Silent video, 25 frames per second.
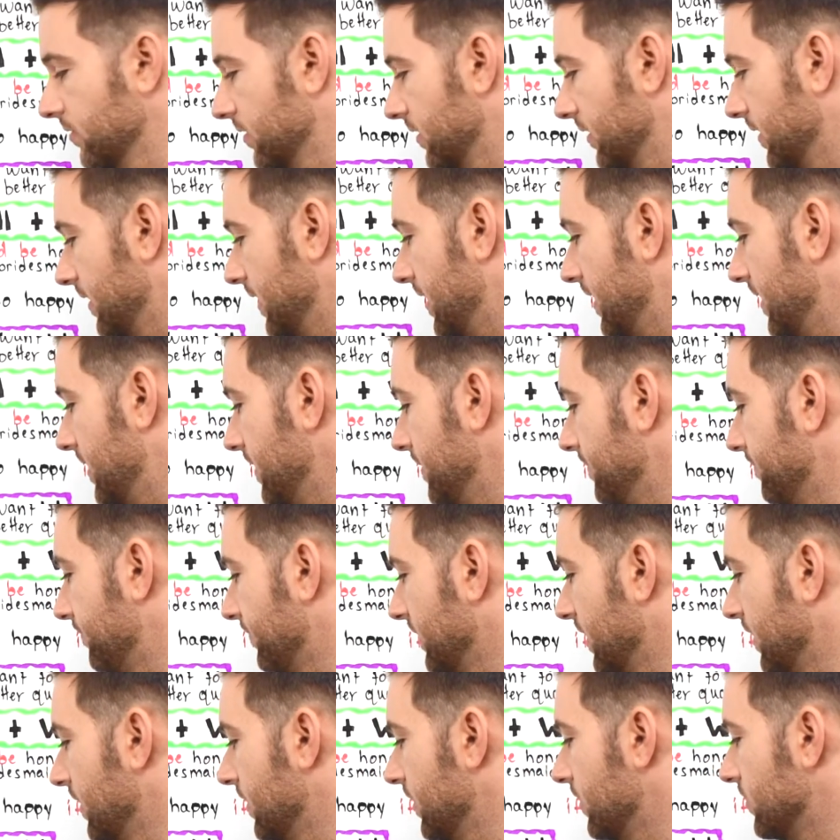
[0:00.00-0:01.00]
Okay,
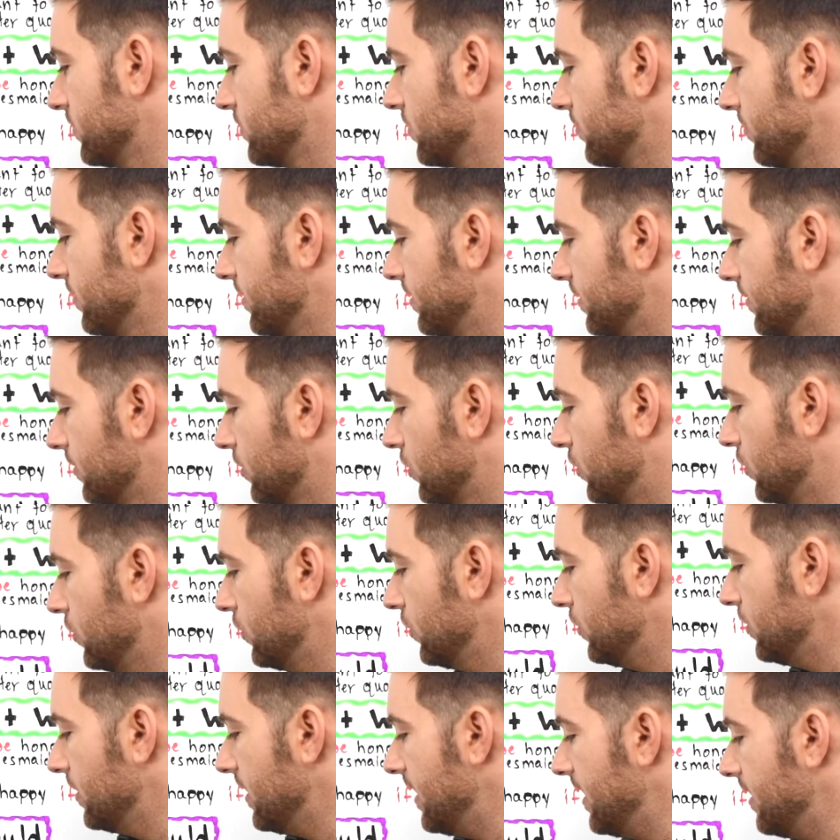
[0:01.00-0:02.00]
so
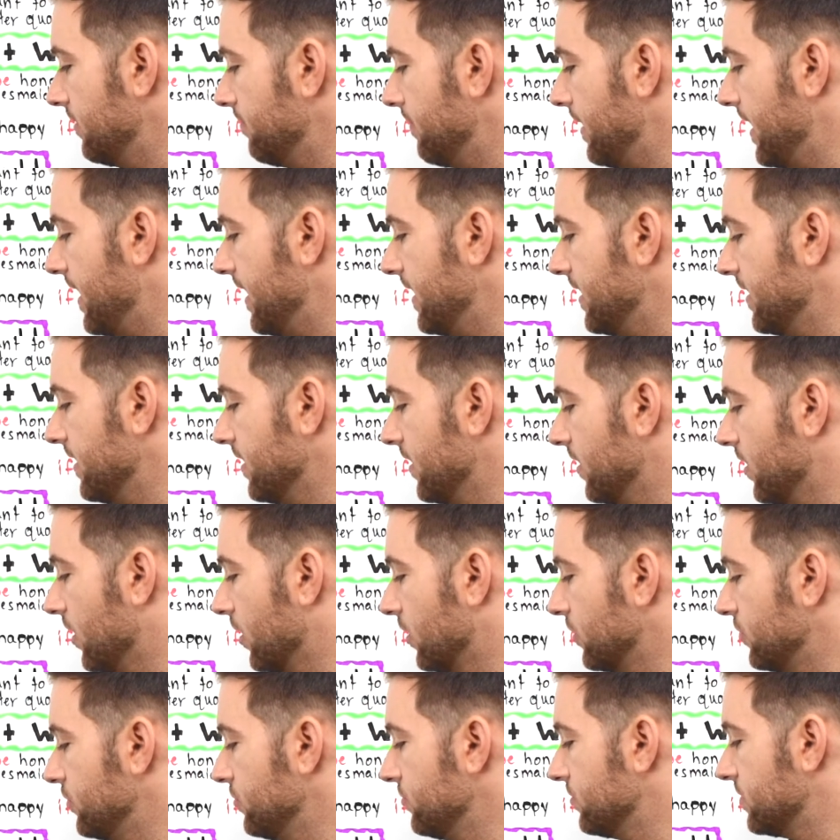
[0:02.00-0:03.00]
could and may
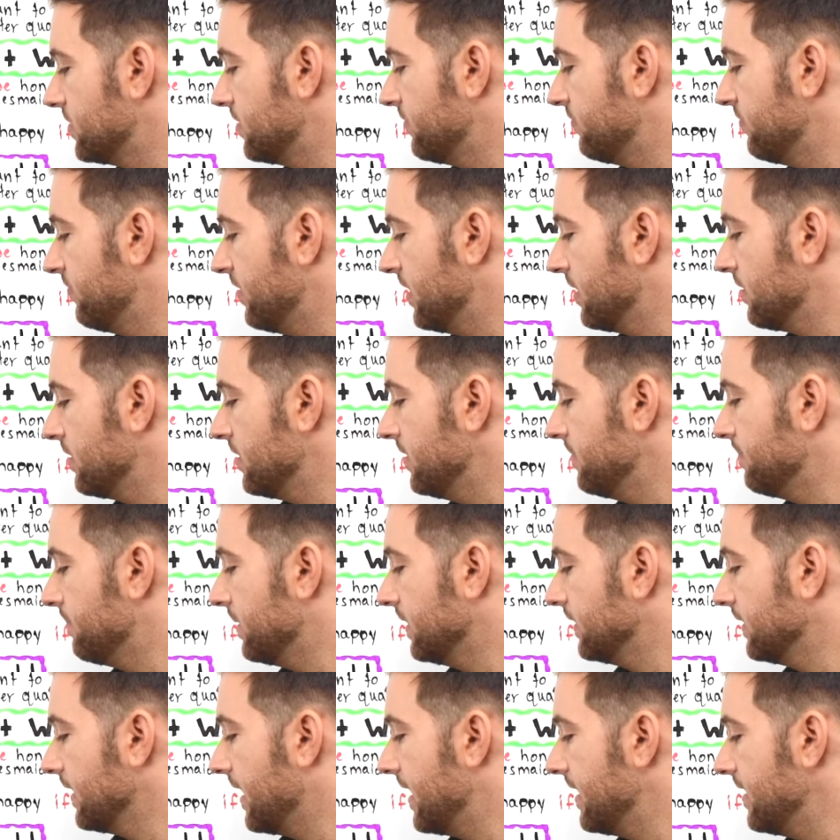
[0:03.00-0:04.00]
are used in very
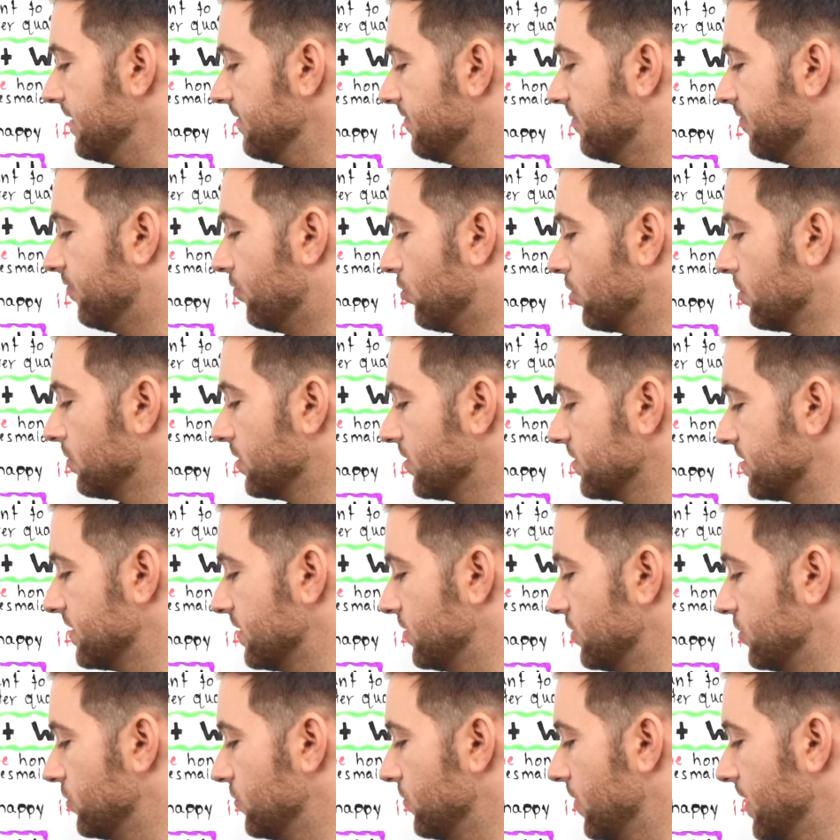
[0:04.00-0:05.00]
polite, formal
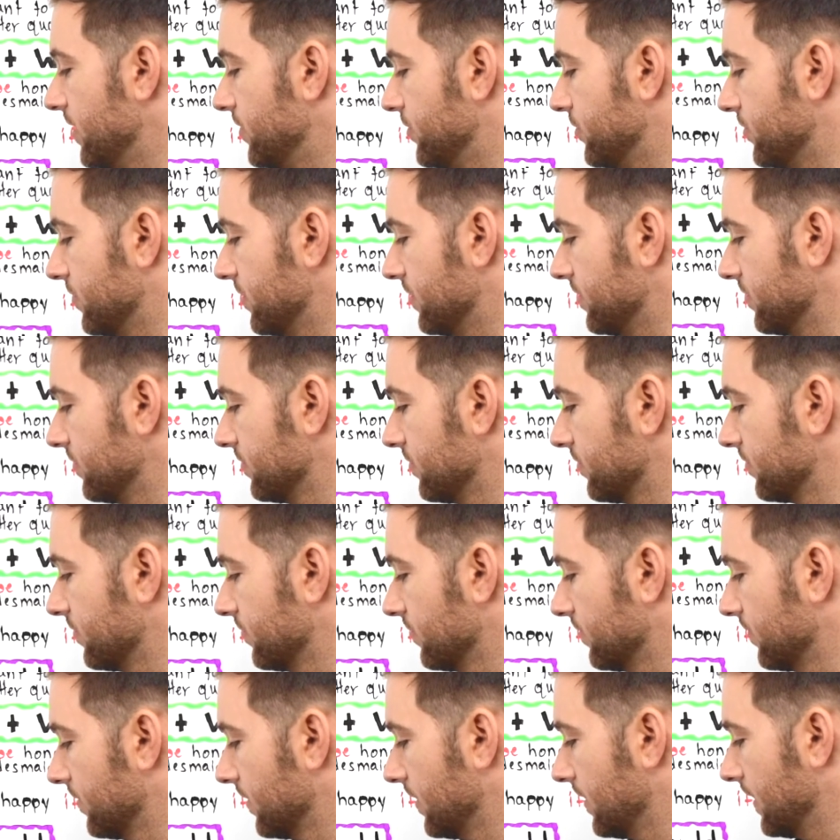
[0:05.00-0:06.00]
situations.
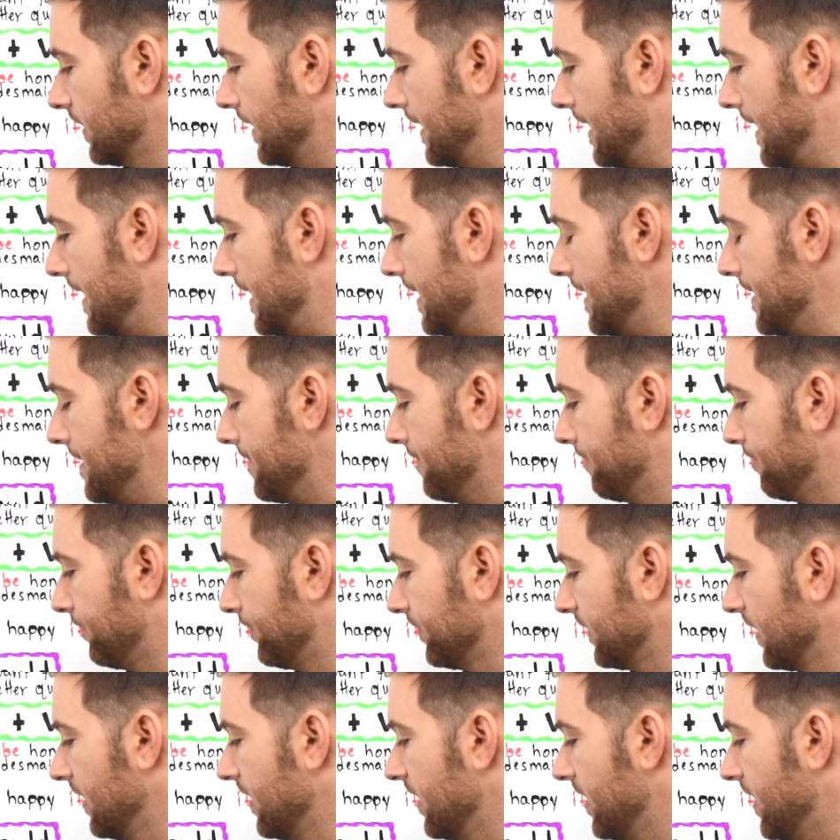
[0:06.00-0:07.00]
Okay,
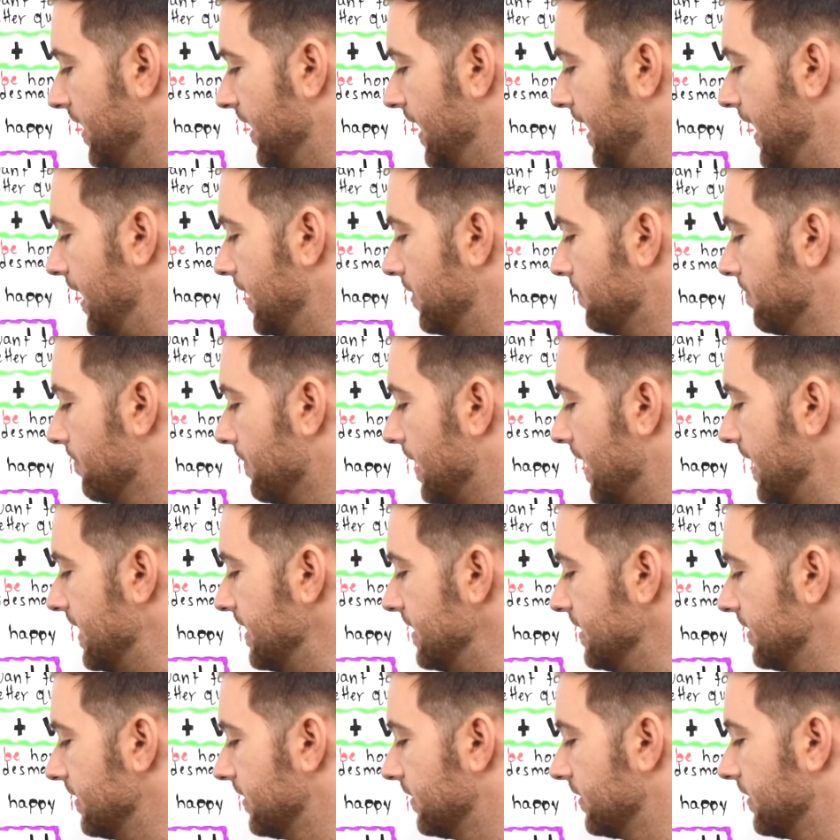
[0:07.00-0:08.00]
and
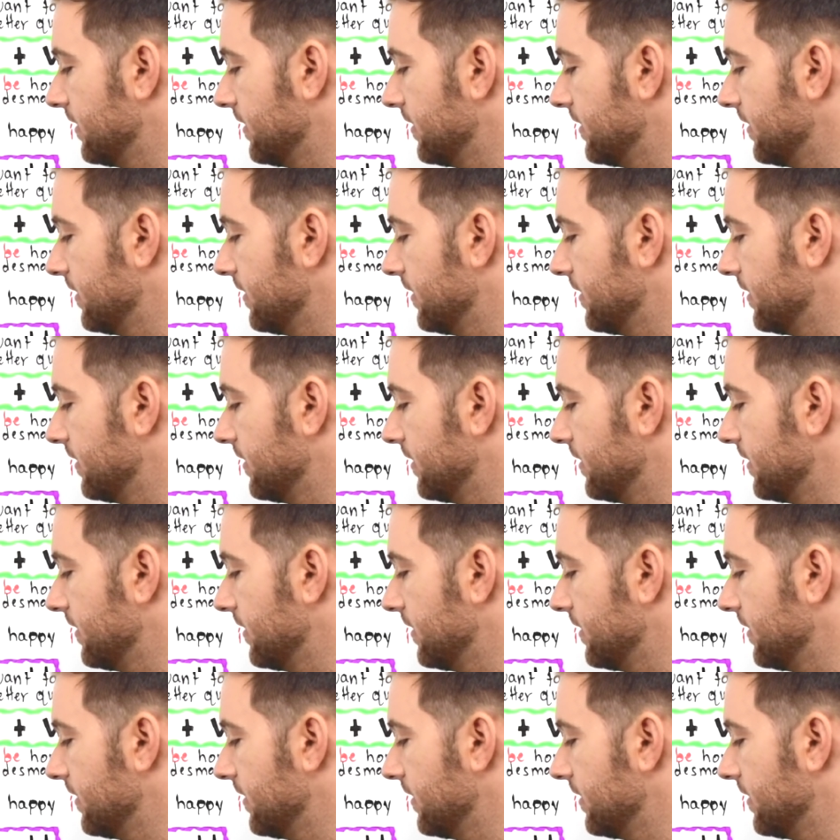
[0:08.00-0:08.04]
might,